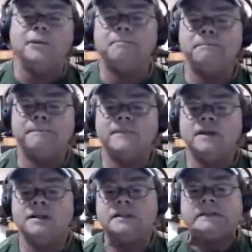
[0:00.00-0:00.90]
At
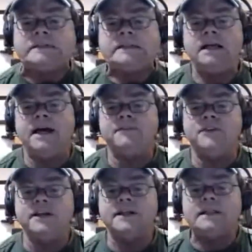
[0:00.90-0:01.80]
the um,
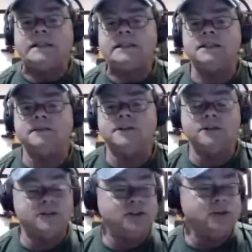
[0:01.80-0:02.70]
at the
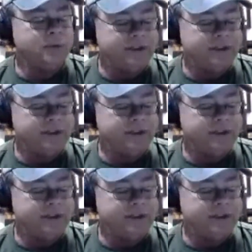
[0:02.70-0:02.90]
uh,